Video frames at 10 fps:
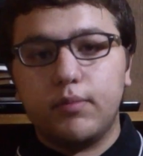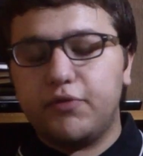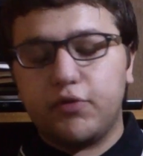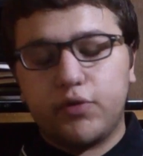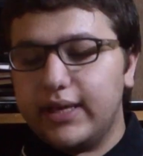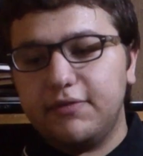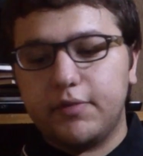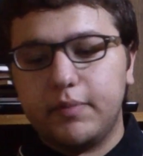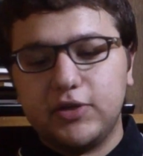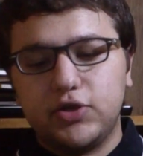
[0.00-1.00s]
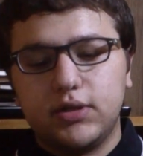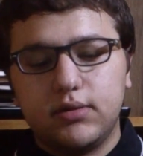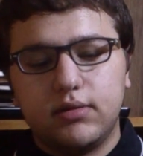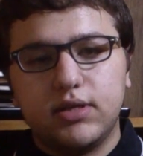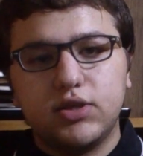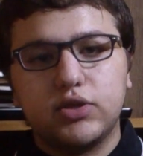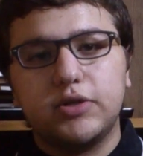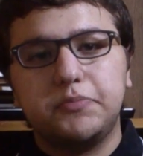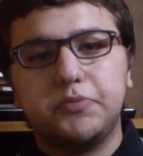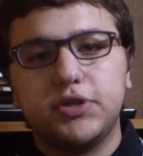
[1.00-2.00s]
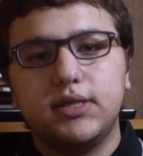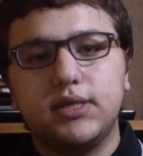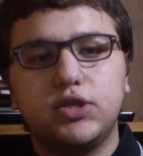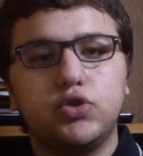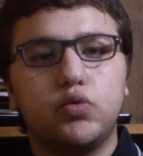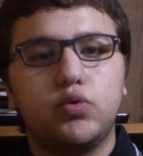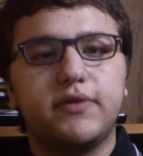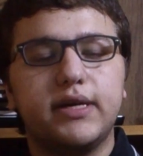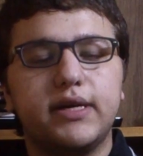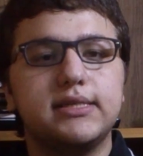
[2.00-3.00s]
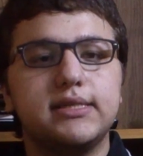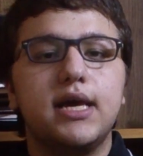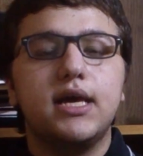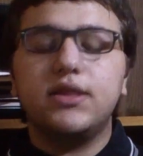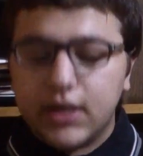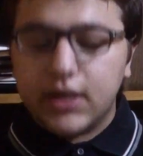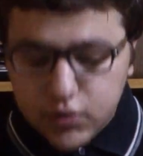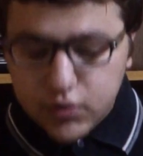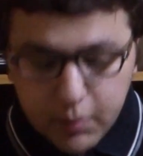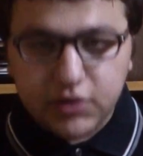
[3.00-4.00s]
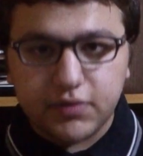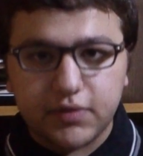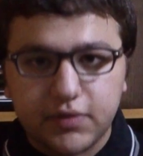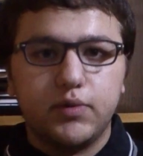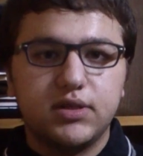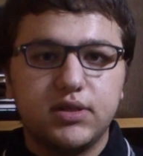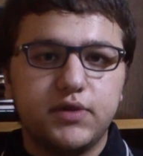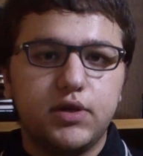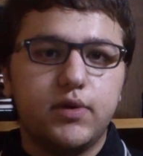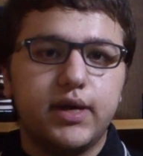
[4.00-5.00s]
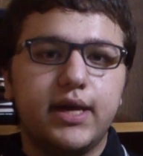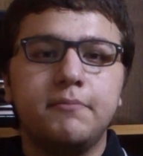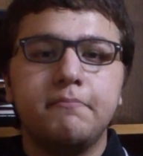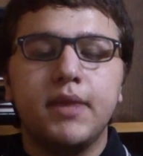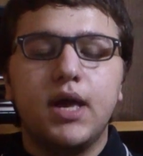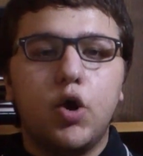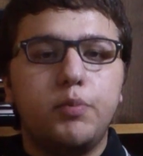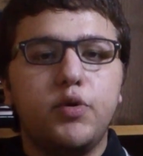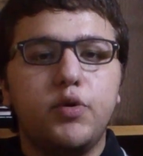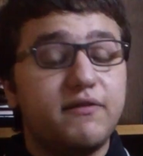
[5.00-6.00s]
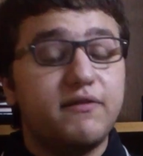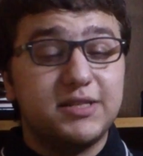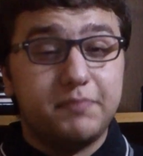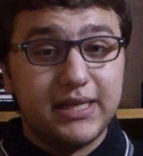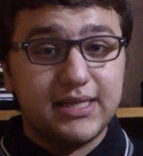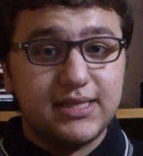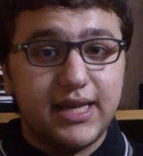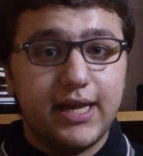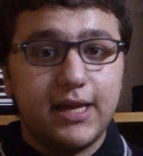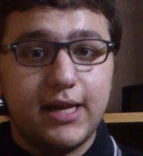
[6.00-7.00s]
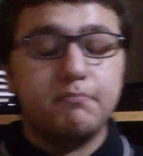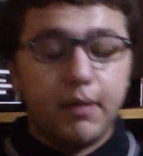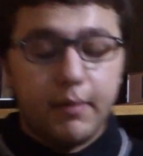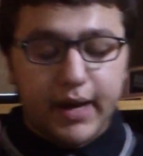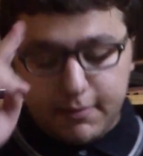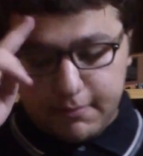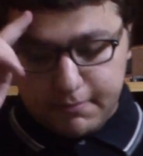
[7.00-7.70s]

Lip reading: for any information, the description is your friend. Thank you so much for viewing this video again. Hope you have a splendid day. Bye bye.